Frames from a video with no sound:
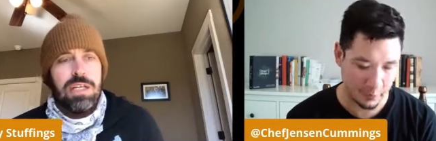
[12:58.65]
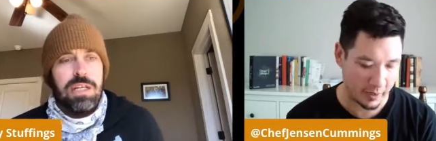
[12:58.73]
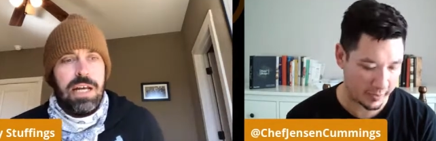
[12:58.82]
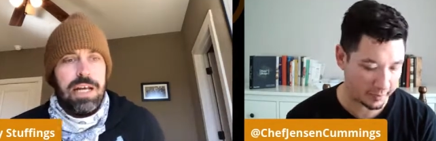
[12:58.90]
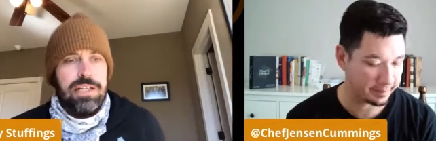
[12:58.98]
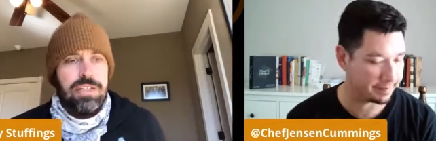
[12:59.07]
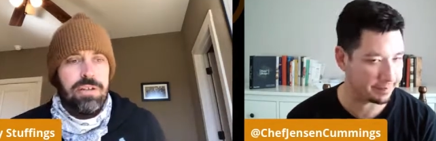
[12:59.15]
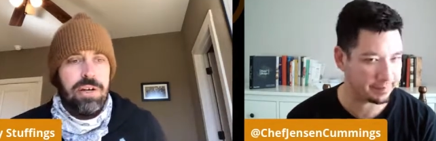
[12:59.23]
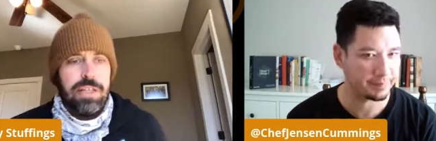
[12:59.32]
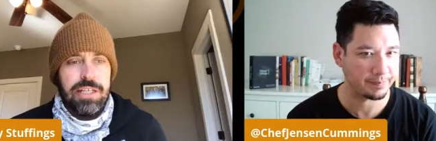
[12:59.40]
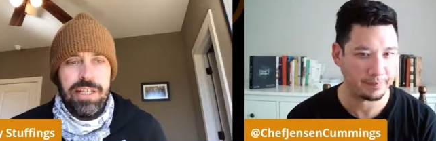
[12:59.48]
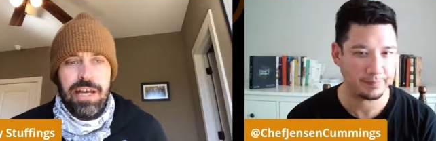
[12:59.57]
Speaker 1: Right. And so I
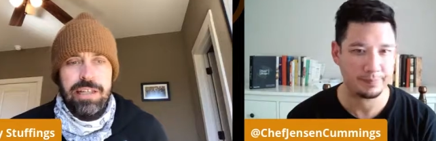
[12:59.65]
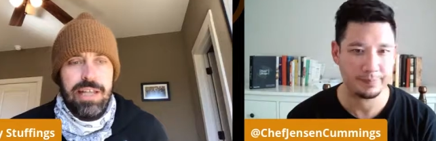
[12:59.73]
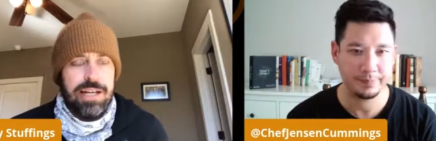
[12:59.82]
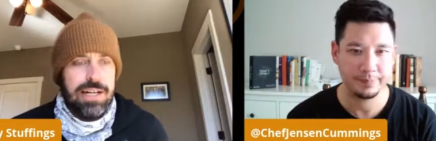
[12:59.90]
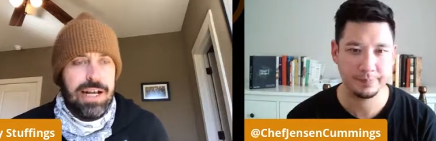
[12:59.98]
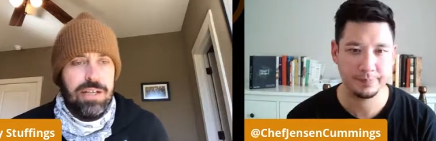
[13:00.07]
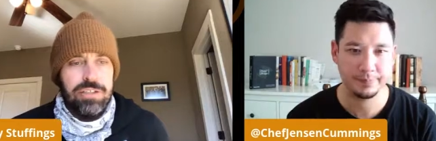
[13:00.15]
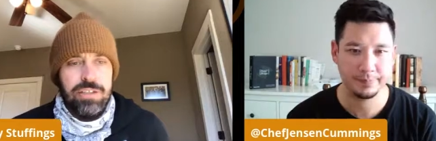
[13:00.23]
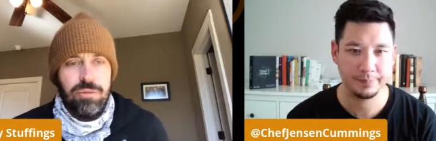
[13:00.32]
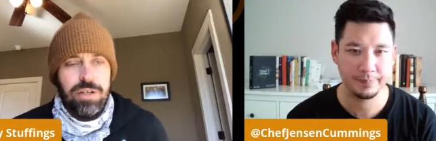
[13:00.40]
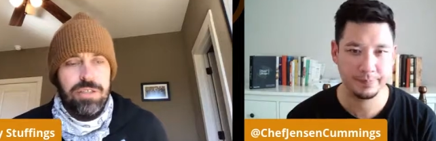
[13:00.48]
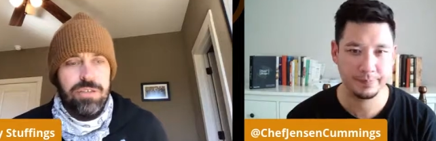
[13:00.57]
think that that analogy
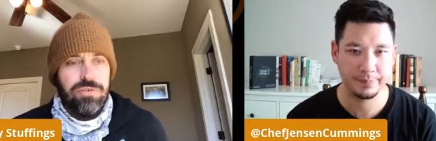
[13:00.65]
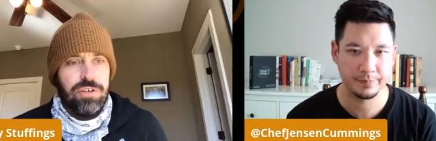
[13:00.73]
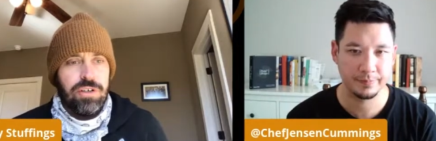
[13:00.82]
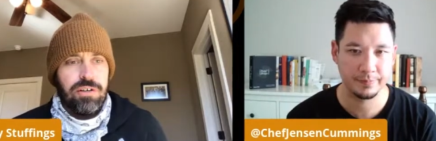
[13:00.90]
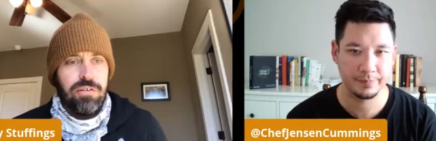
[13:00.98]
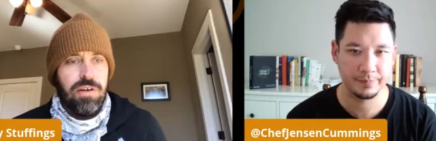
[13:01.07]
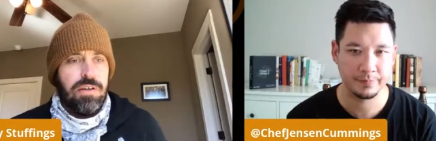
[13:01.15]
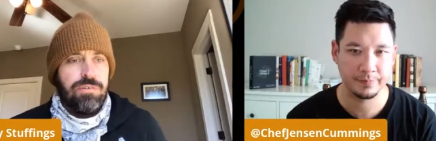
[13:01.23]
works for